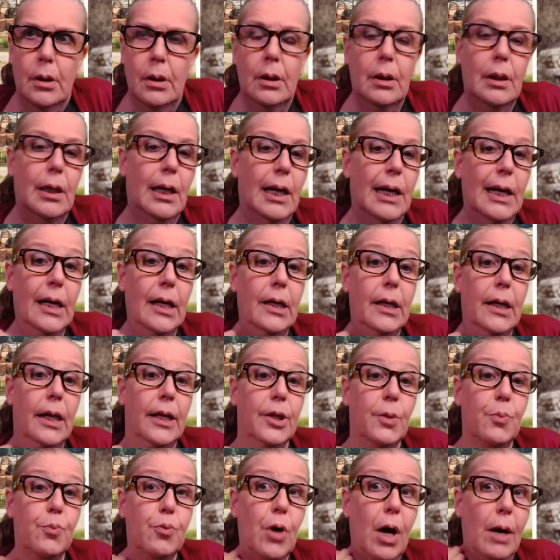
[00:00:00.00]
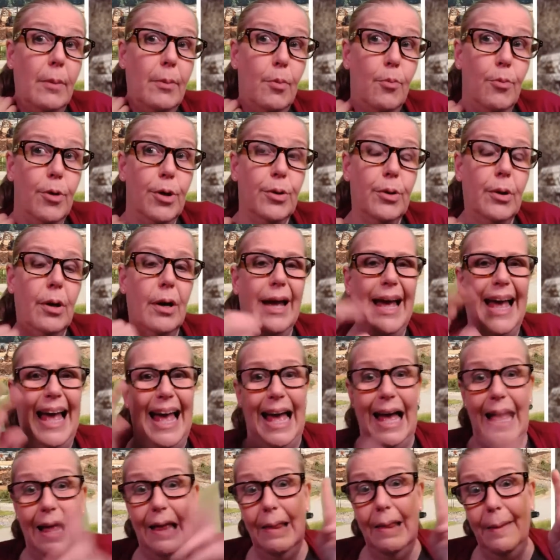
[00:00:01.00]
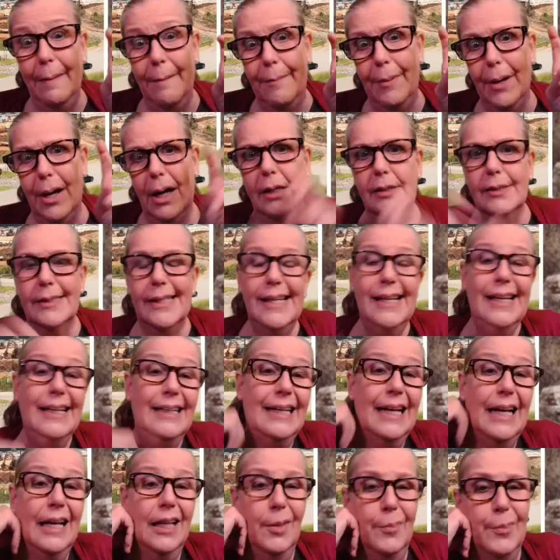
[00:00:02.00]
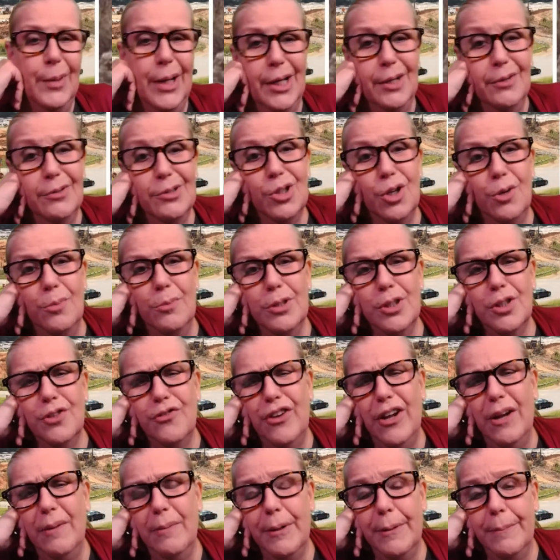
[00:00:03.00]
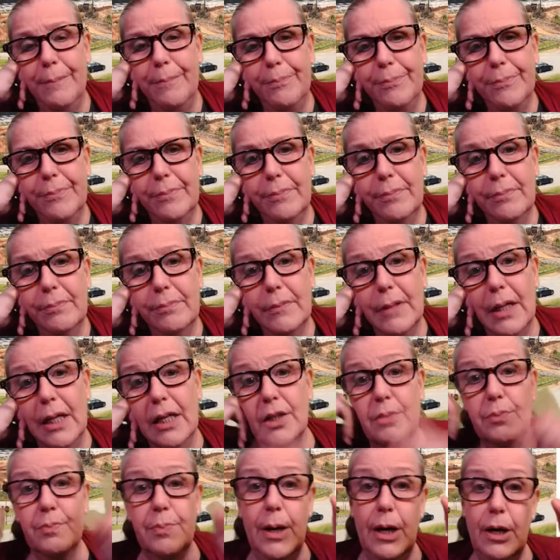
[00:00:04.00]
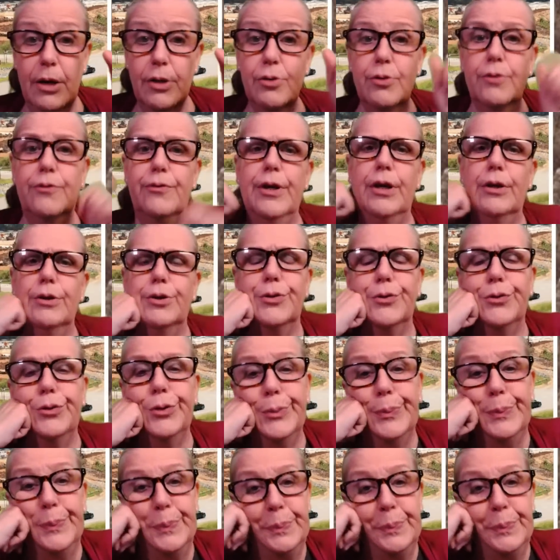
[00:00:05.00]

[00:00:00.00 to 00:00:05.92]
And and the problem with alibis, he had an alibi. He was home with his family and his parents will vouch for him.